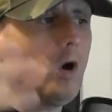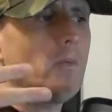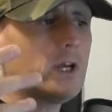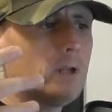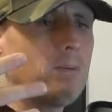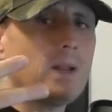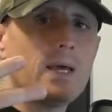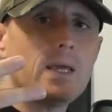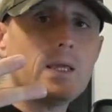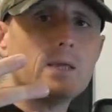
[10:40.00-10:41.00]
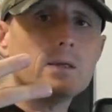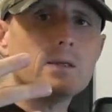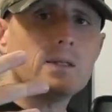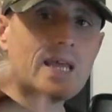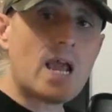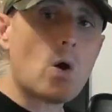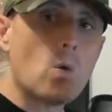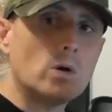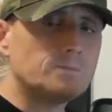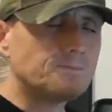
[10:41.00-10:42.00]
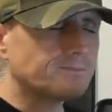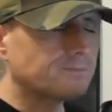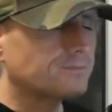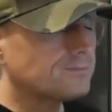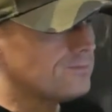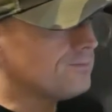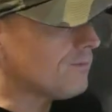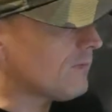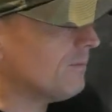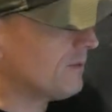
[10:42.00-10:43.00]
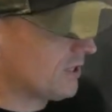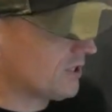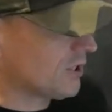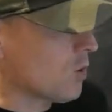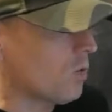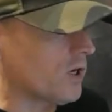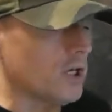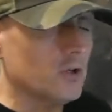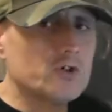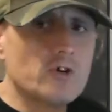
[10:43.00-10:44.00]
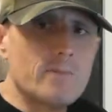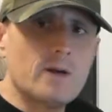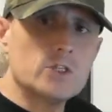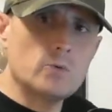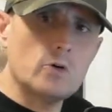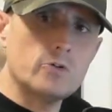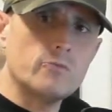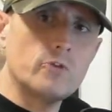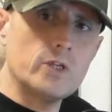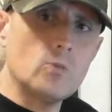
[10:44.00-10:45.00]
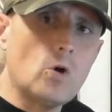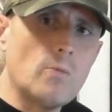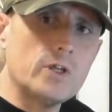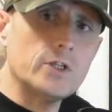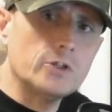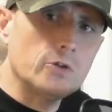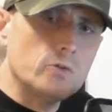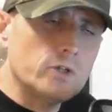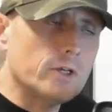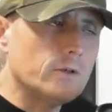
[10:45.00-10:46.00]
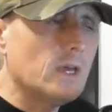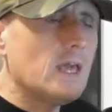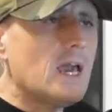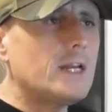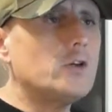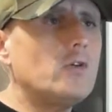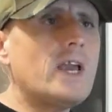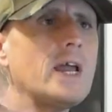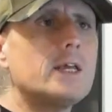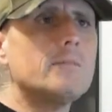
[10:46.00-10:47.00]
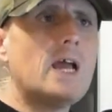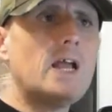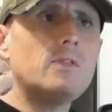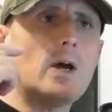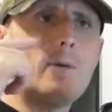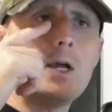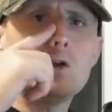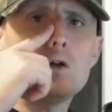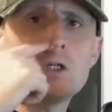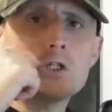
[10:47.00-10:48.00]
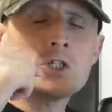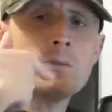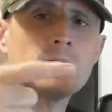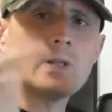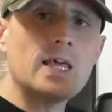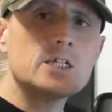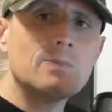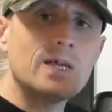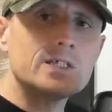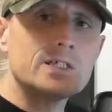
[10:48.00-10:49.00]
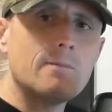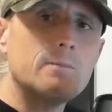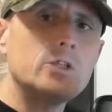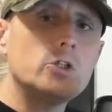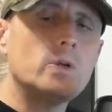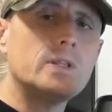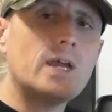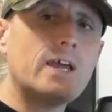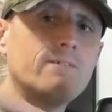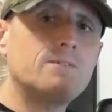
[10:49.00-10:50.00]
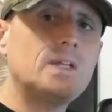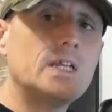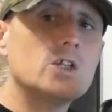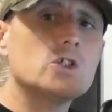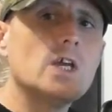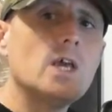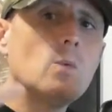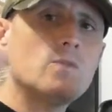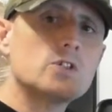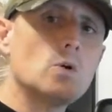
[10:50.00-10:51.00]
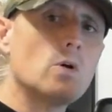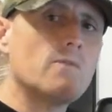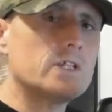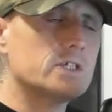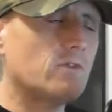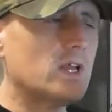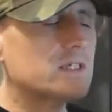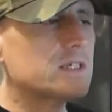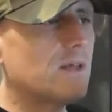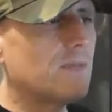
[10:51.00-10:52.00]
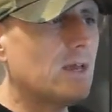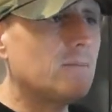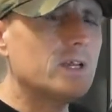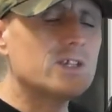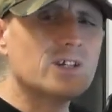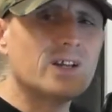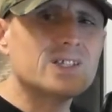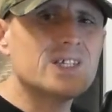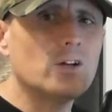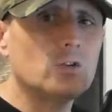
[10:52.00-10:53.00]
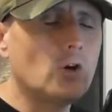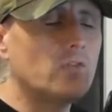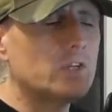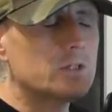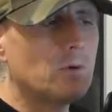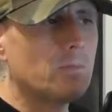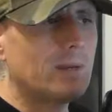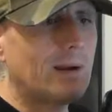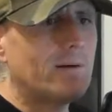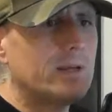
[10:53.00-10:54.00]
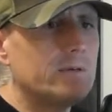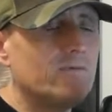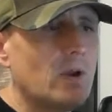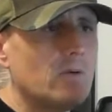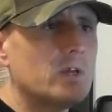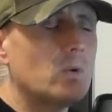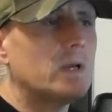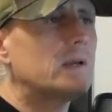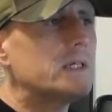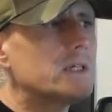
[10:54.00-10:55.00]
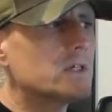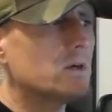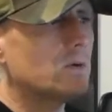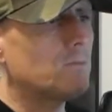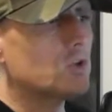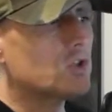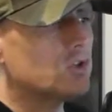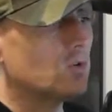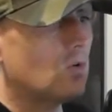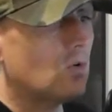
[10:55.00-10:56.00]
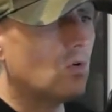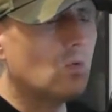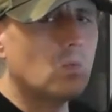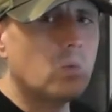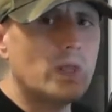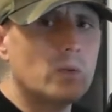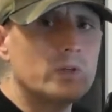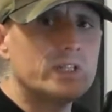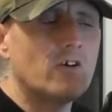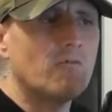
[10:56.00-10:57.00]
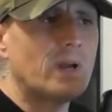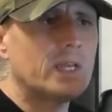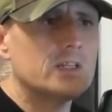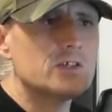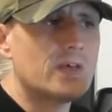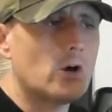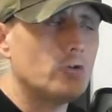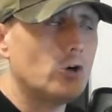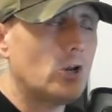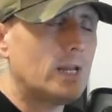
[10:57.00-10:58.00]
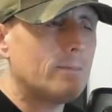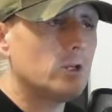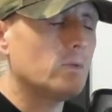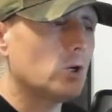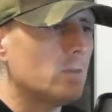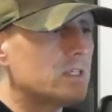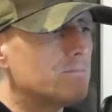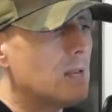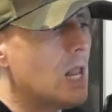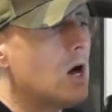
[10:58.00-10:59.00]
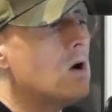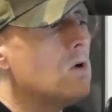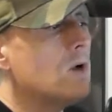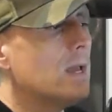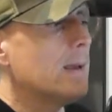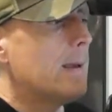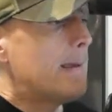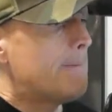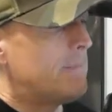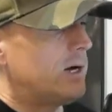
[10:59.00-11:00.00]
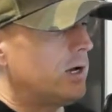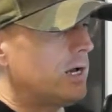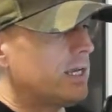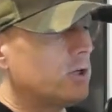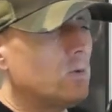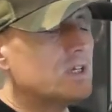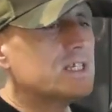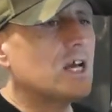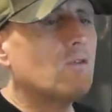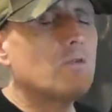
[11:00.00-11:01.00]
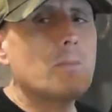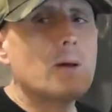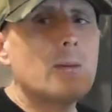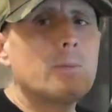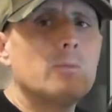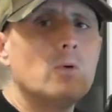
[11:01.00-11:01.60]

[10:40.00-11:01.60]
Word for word: what am I going to play now? because I don't want to go straight back to Elden Ring. What am I going to do, you know? And I'd already had it in my head that I might look at some of the Let's Plays that I've been doing that I hadn't finished. We've still got Victor Ransat there, but it's kind of tailed off in its popularity very quickly. So I'm not sure whether we delve back into that or not. Let me know in the comments below. But I can always tell from the amount of